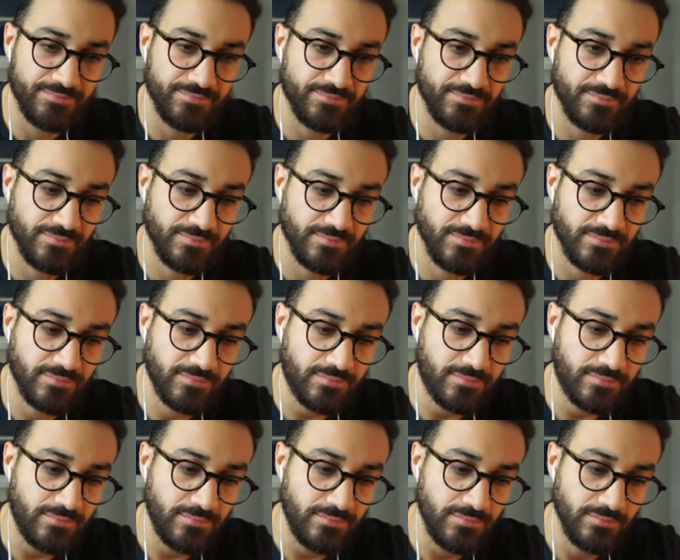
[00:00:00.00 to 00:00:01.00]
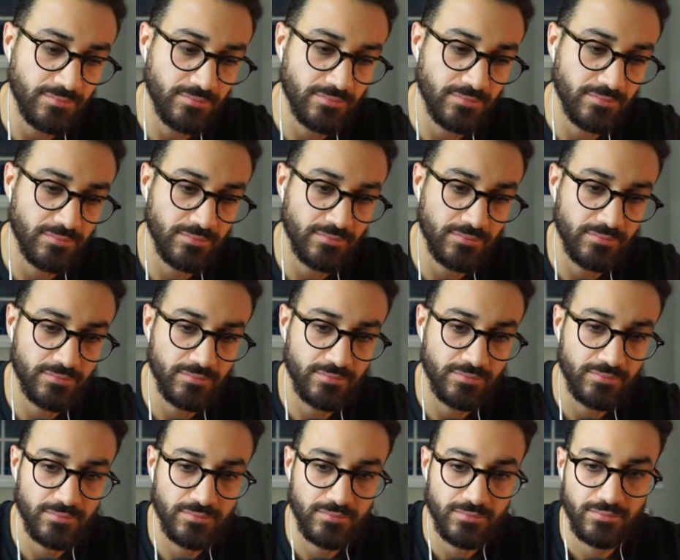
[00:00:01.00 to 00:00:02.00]

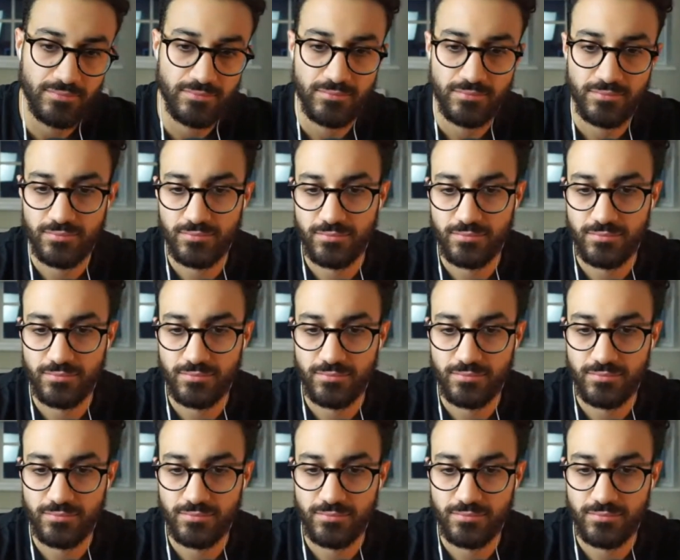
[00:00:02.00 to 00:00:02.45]
[no speech]